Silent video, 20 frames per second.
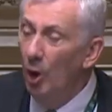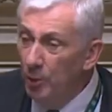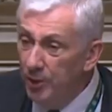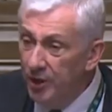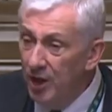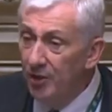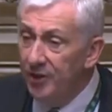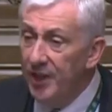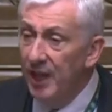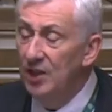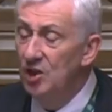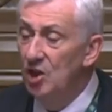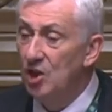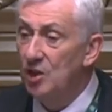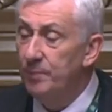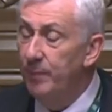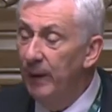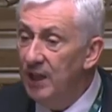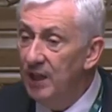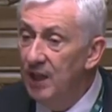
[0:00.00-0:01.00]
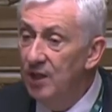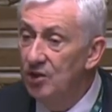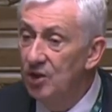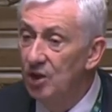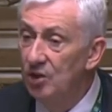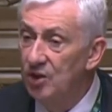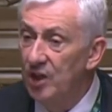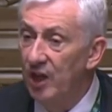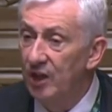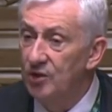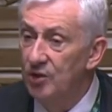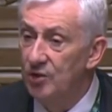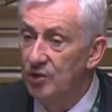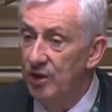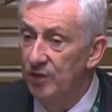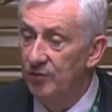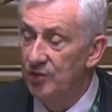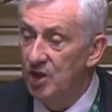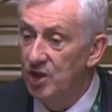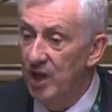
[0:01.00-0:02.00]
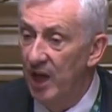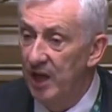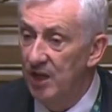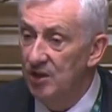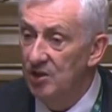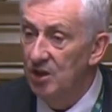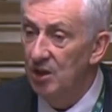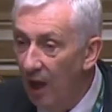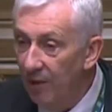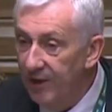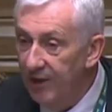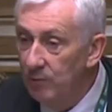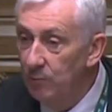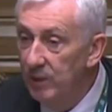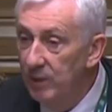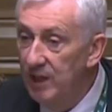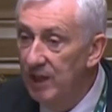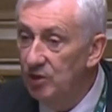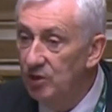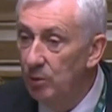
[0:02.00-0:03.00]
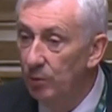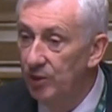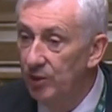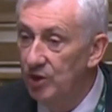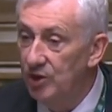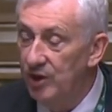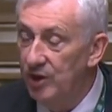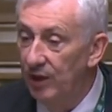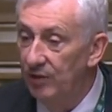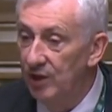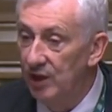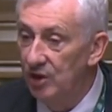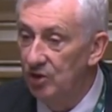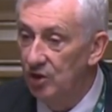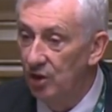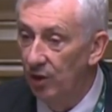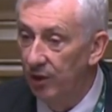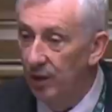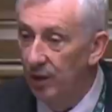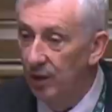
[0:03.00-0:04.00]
Who do you think you're speaking to, Secretary of State? I think we need to understand each